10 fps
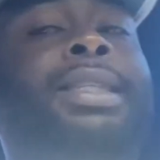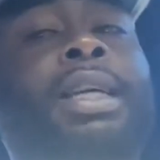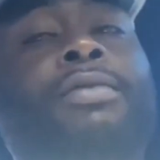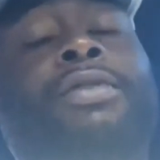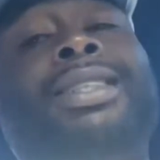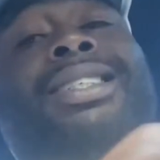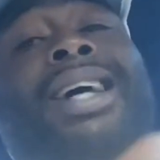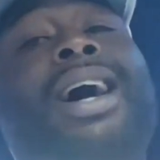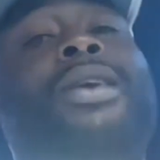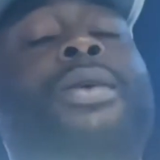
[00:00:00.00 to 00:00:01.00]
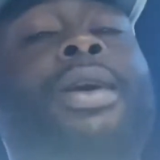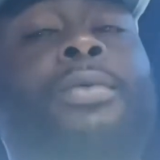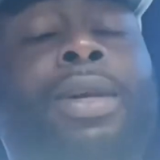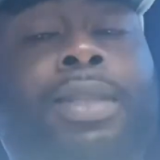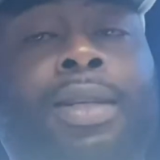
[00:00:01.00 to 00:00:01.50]
defense tighter. He
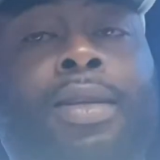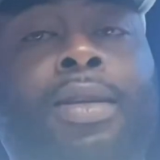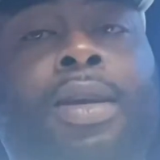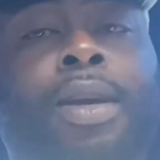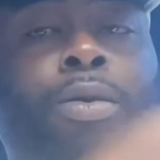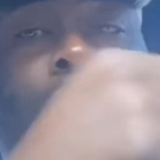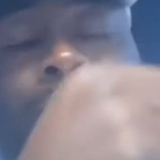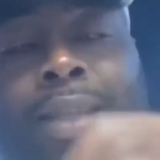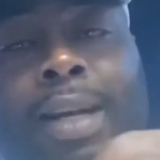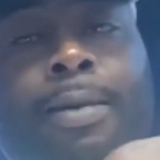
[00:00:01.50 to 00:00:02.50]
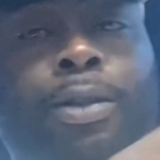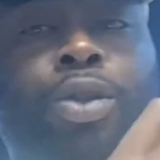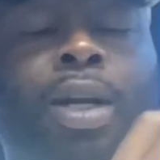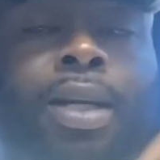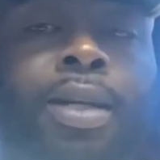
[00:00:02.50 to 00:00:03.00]
wasn't. He was. I seen he was
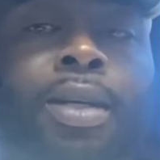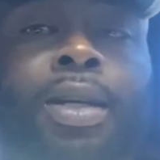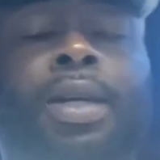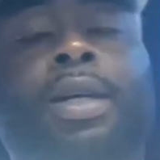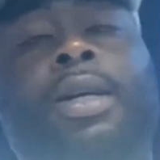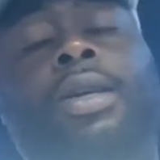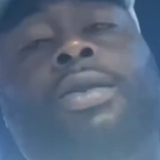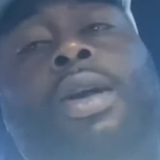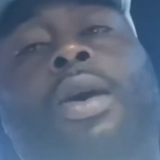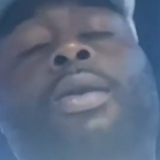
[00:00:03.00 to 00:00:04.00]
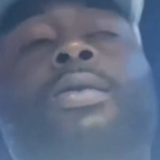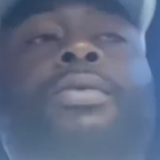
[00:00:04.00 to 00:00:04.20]
trying to, you know,